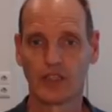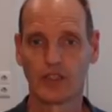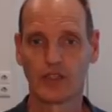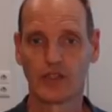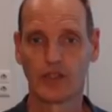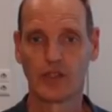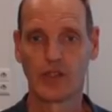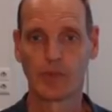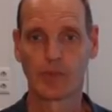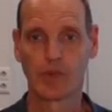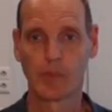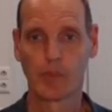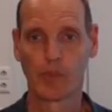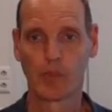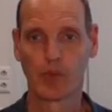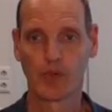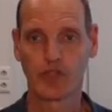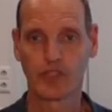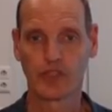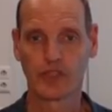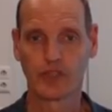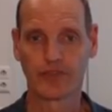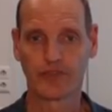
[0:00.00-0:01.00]
the
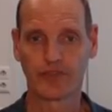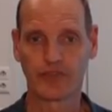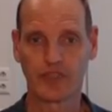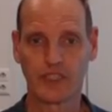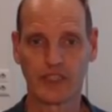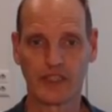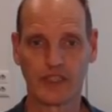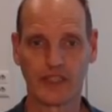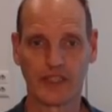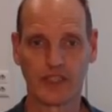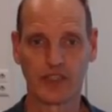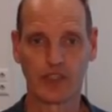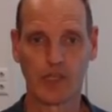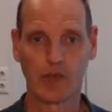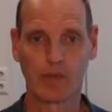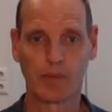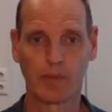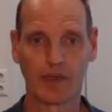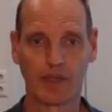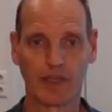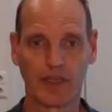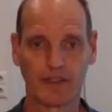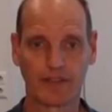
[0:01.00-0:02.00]
proportion of seed that
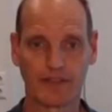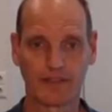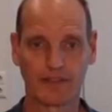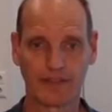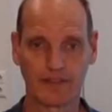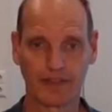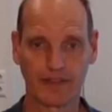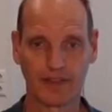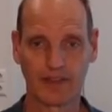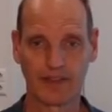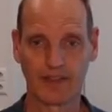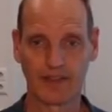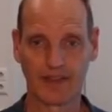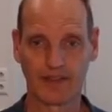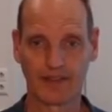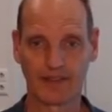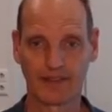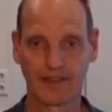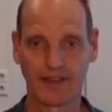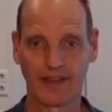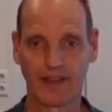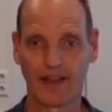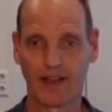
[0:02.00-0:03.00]
germinates
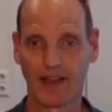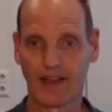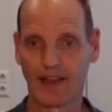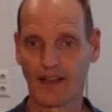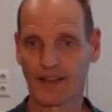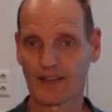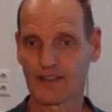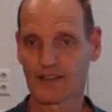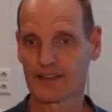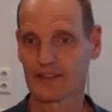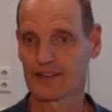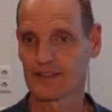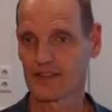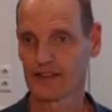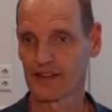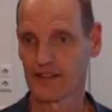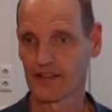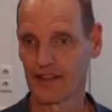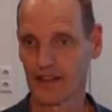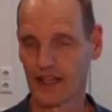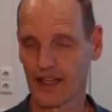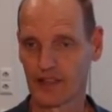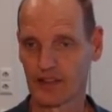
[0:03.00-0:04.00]
is less
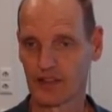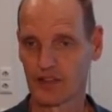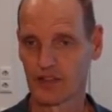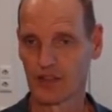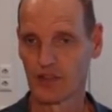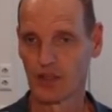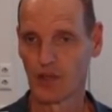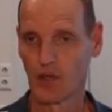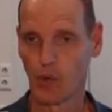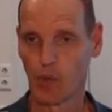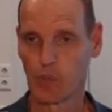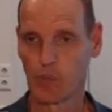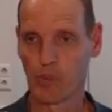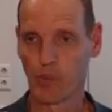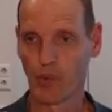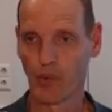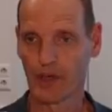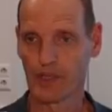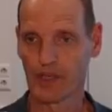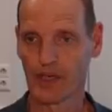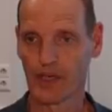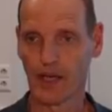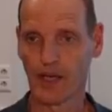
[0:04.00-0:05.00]
than
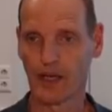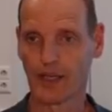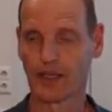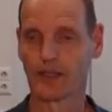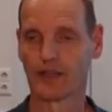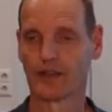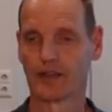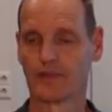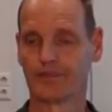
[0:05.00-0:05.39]
0.9.